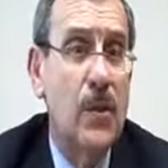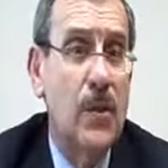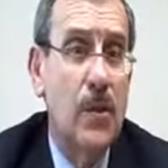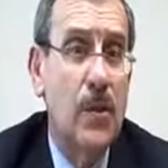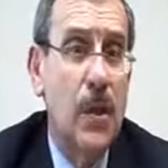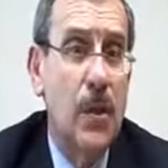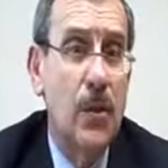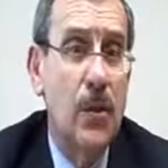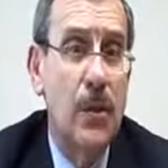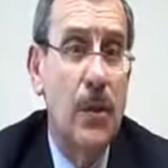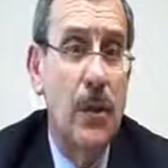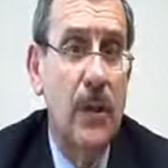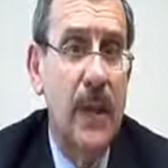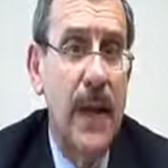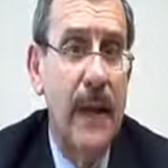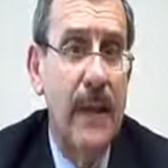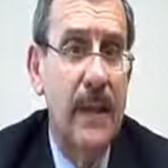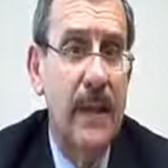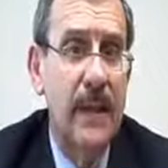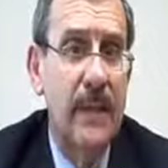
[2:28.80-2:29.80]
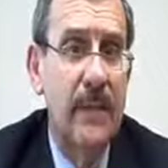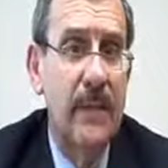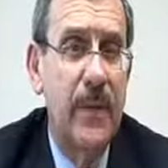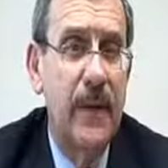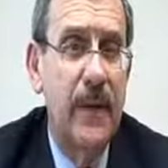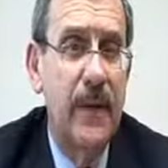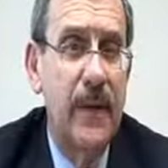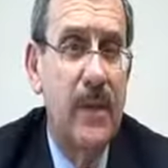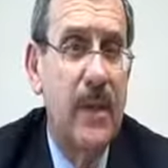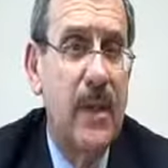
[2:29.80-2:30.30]
to social
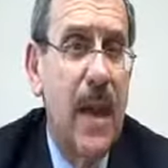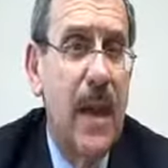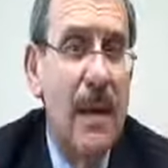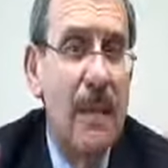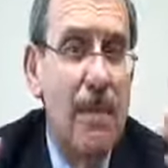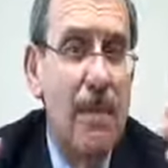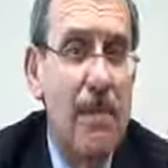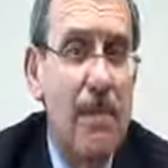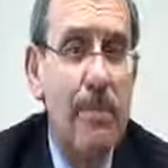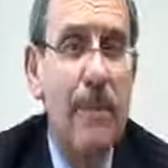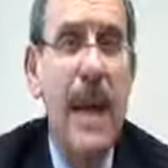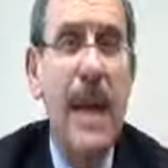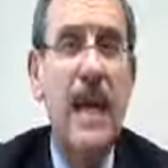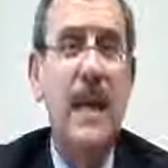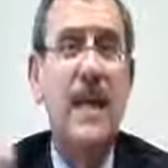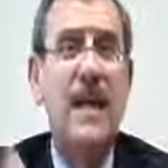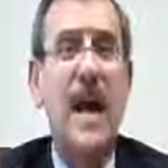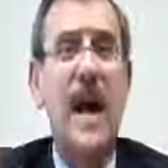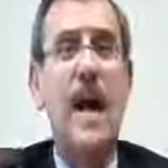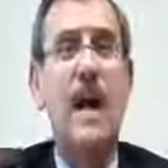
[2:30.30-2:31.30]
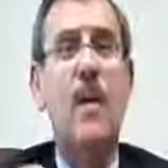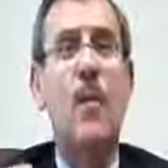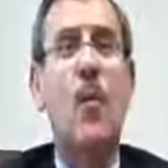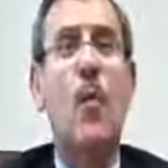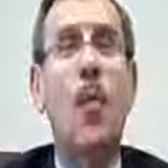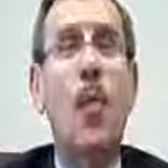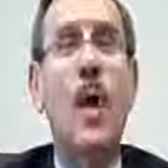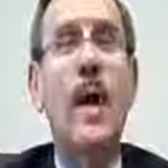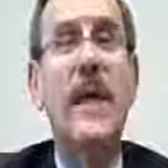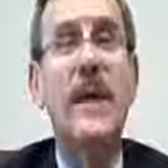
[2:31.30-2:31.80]
activities, may
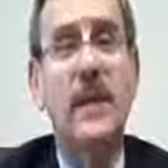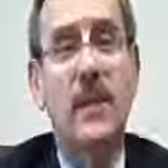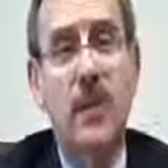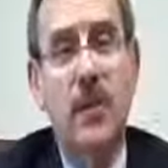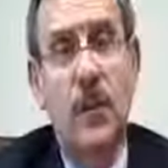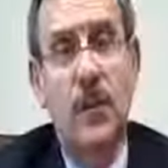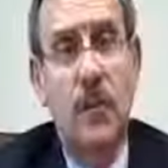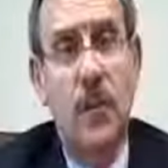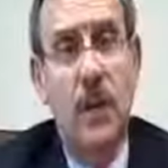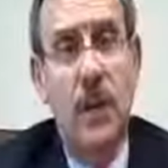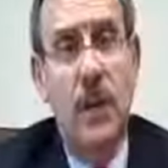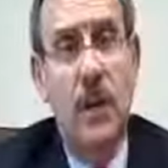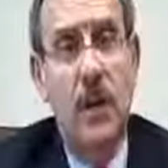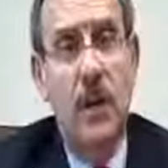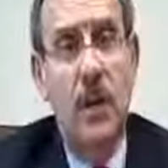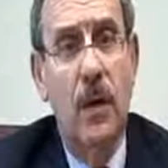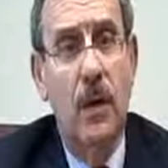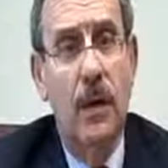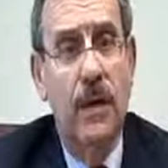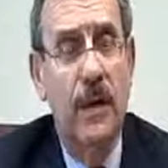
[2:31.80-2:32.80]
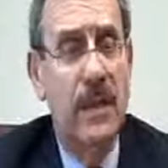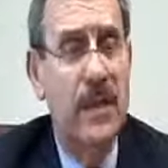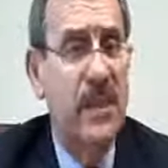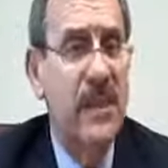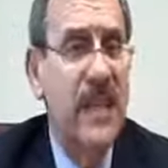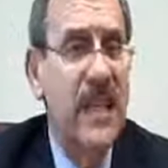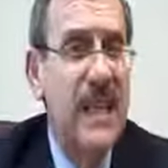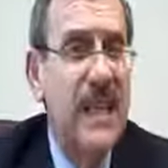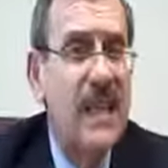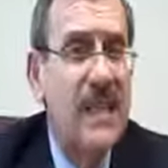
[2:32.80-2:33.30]
not want to recall the
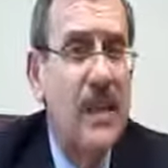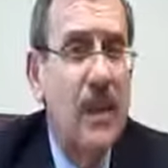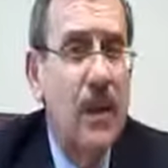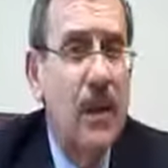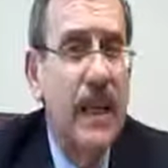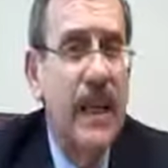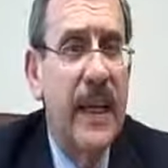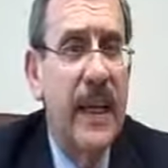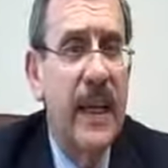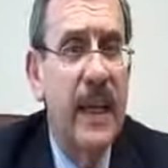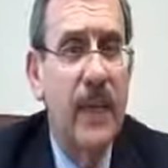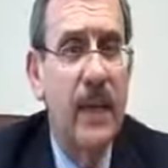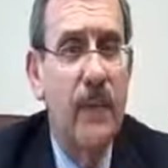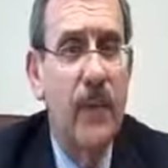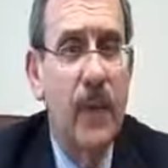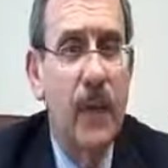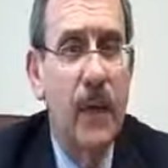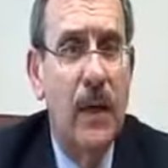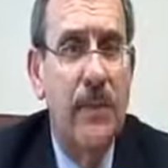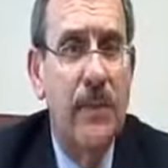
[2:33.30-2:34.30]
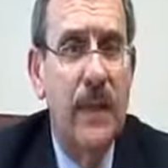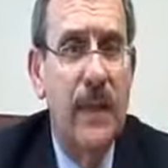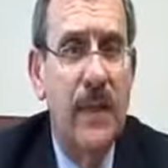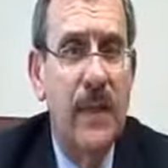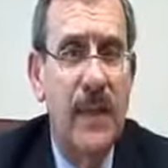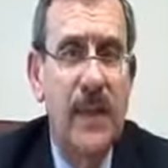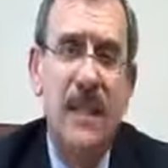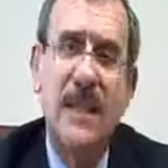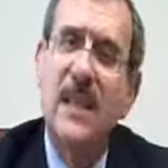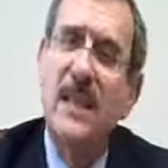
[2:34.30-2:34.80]
season or get involved
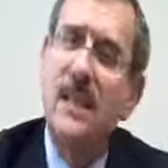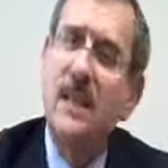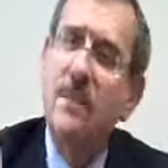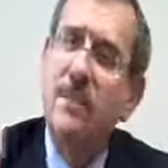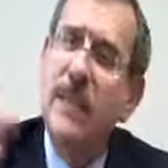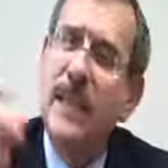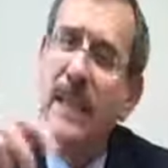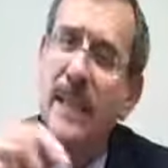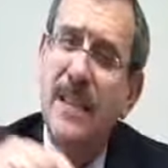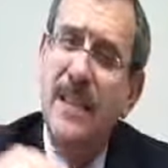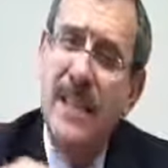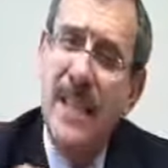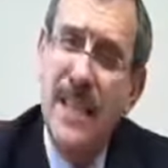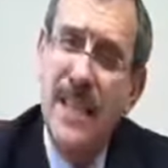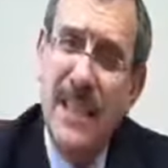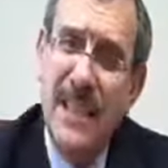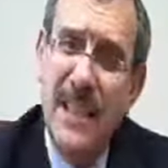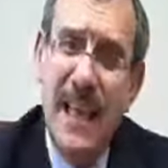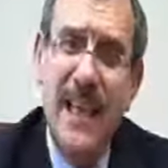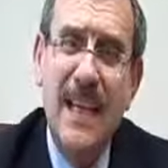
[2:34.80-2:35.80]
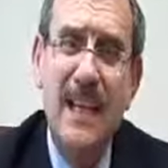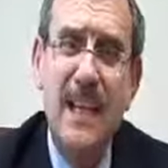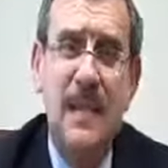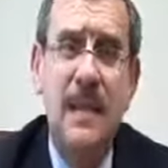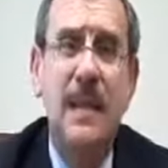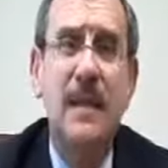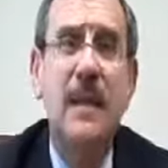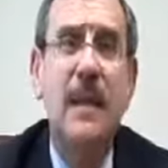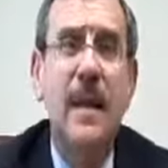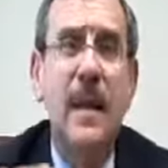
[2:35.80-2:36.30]
in the season because the
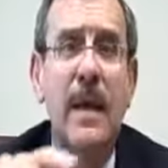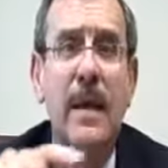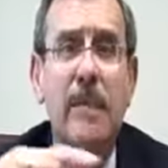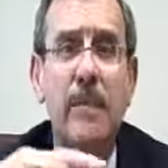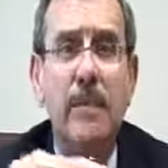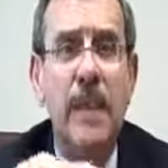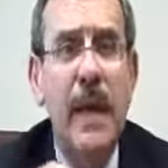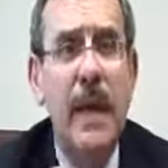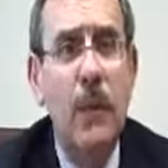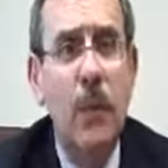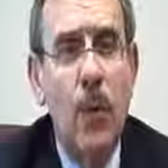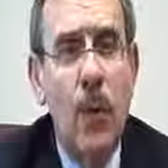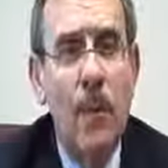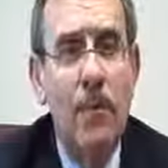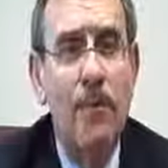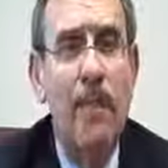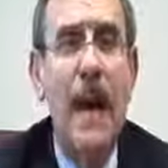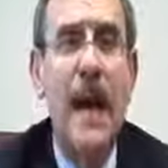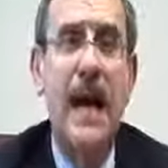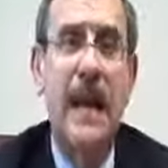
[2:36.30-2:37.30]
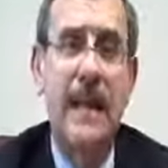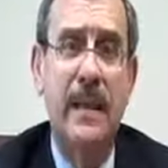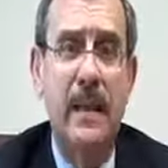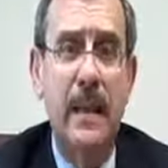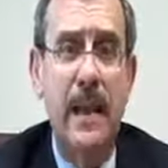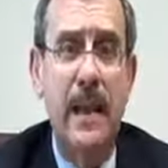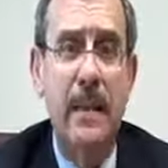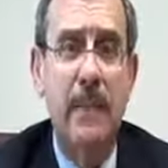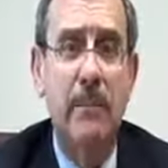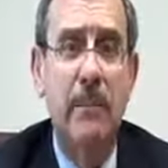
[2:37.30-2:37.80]
season may
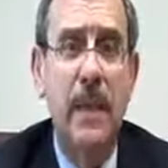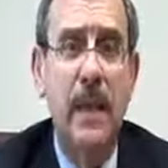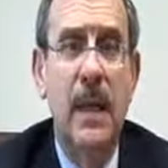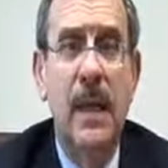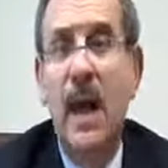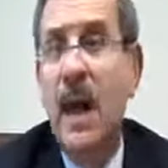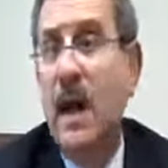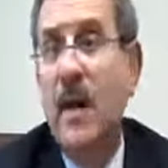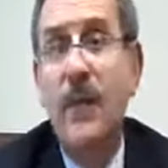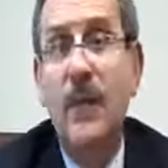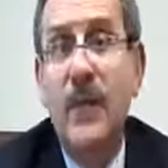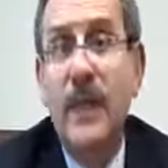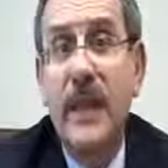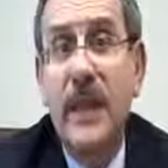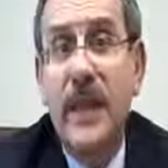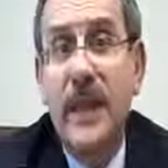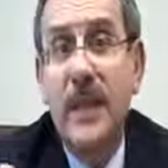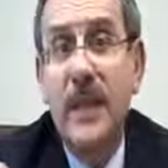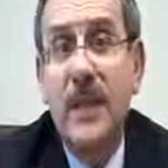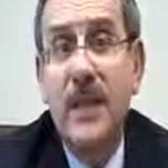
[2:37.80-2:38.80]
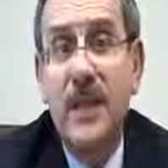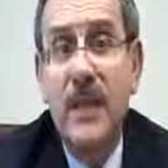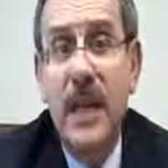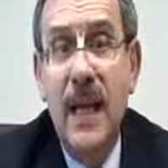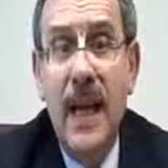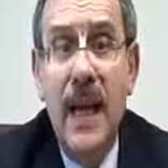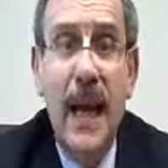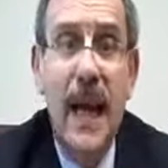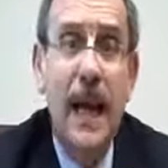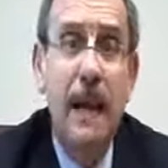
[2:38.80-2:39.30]
remind them of things
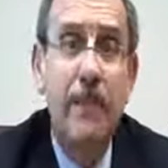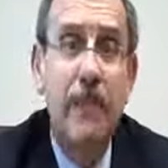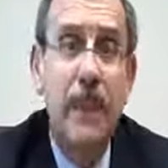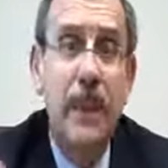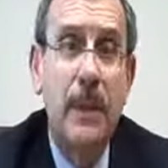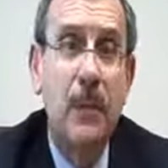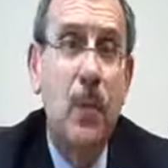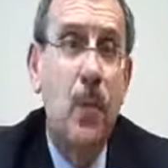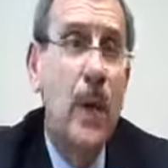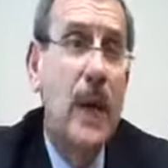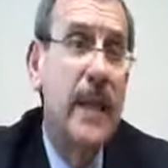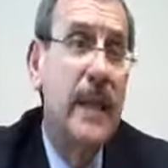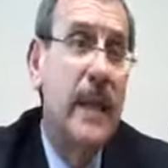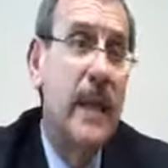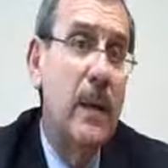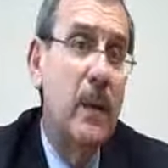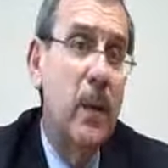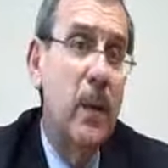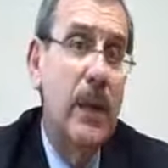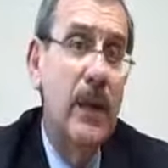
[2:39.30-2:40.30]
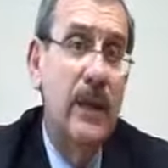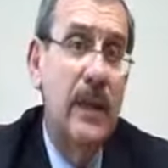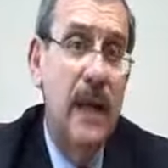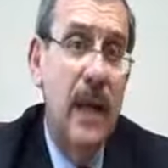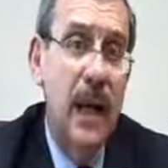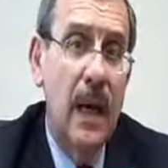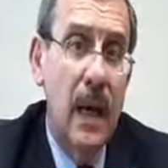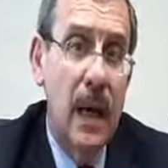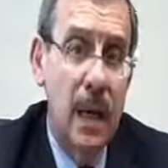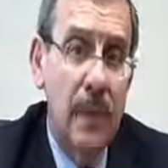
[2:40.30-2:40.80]
that happened when they were
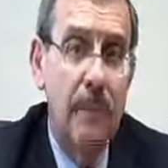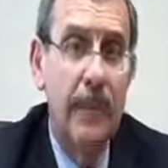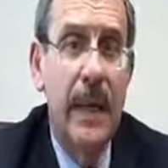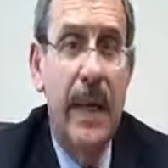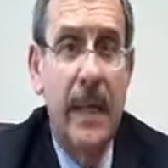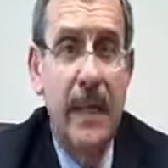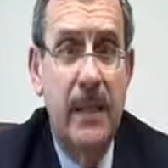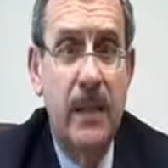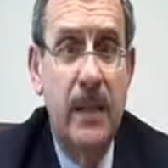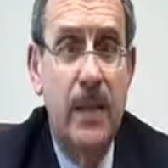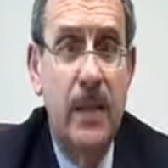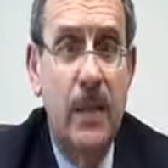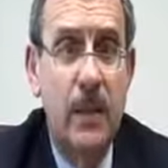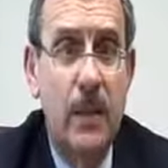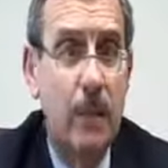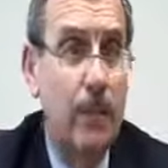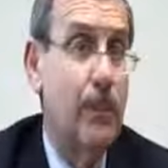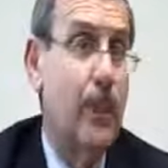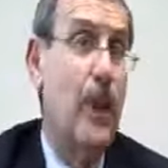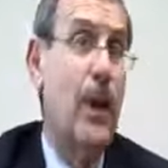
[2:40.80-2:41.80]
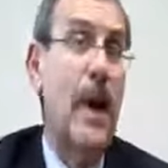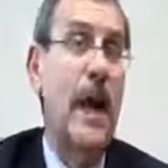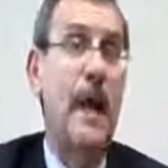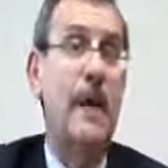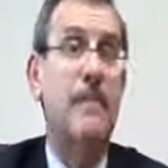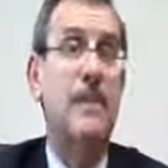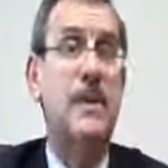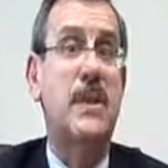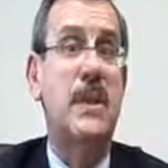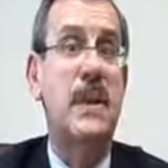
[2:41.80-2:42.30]
in the combat zone.
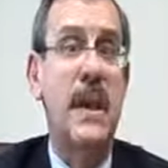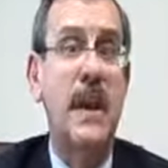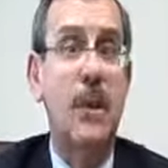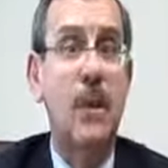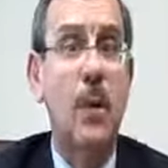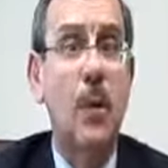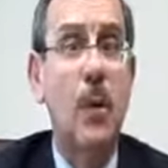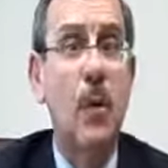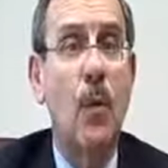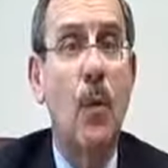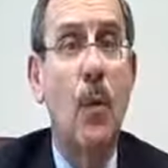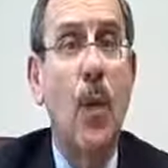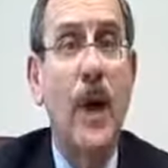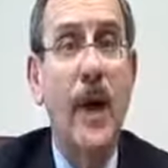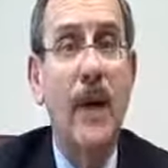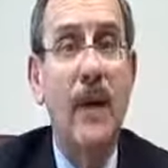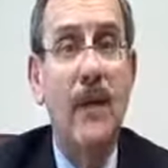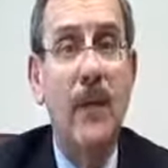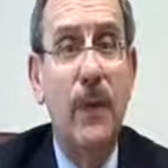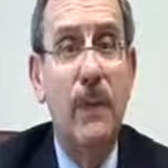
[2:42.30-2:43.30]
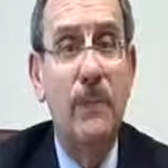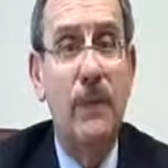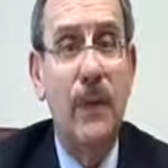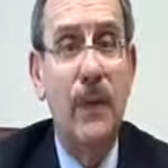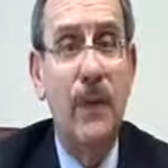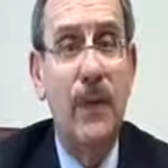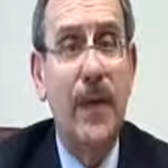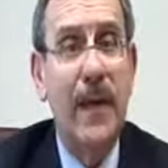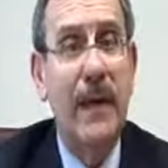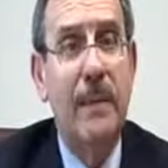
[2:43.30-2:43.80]
Perhaps they were away
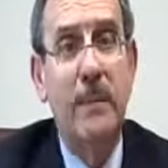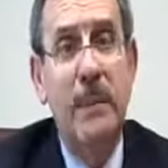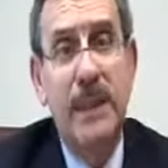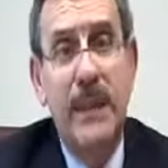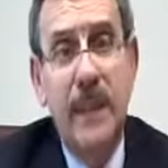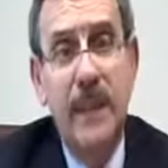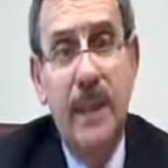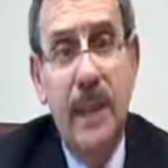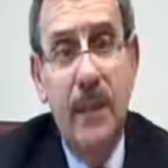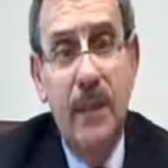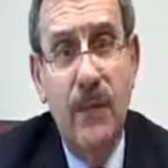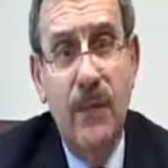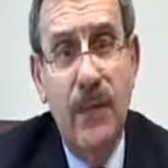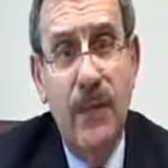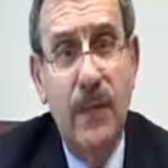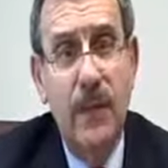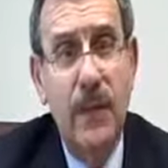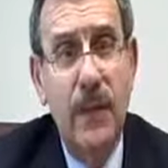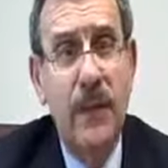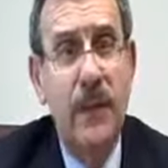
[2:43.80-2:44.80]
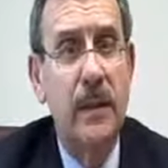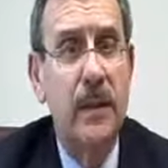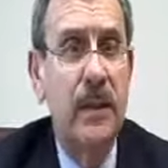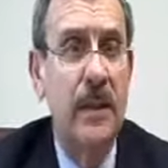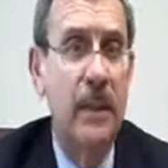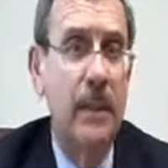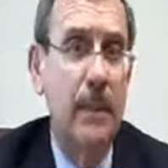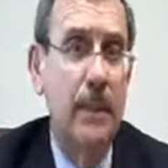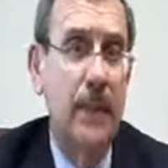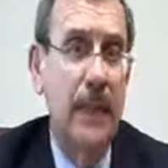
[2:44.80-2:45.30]
from the family and they feel
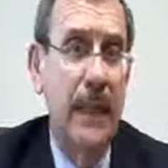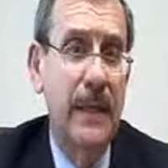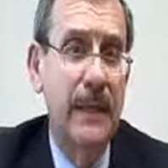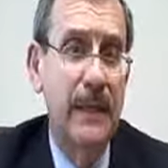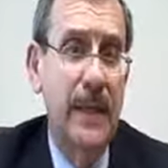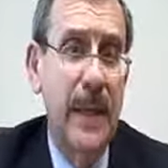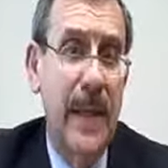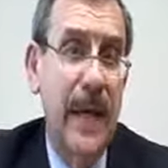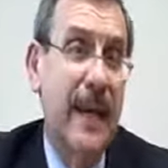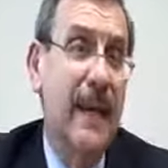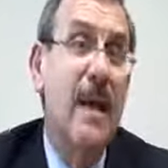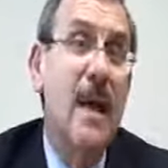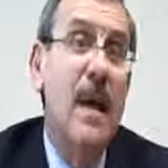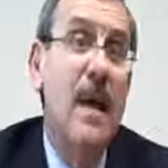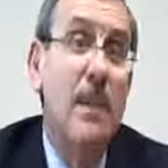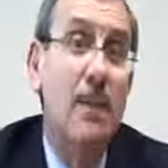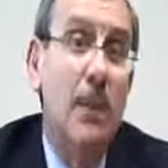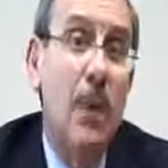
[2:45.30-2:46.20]
guilty about that.